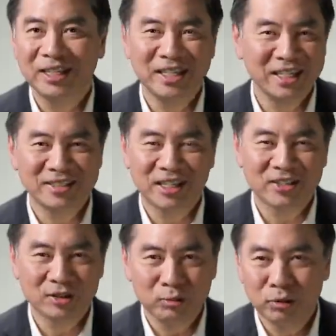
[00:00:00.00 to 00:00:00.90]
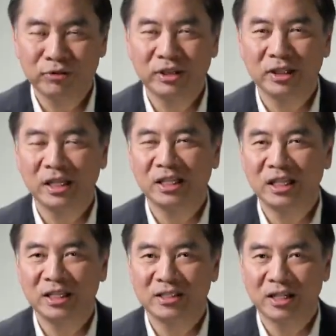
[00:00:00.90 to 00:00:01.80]
It needs us to move it, it
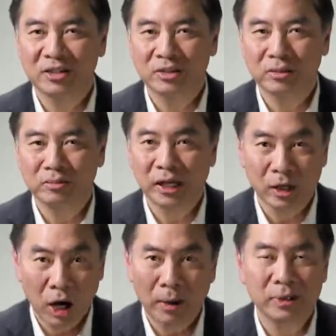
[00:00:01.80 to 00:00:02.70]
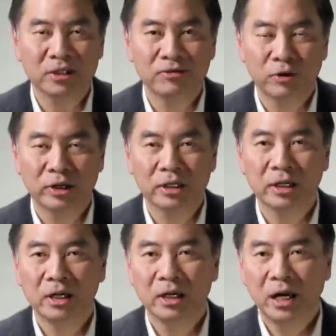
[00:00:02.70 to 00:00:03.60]
needs us to make copies for it,
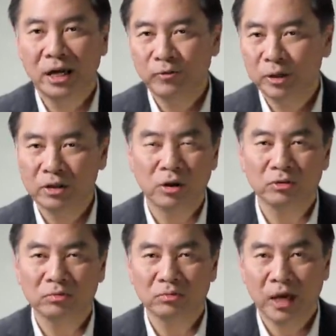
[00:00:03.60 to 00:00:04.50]
and if we don't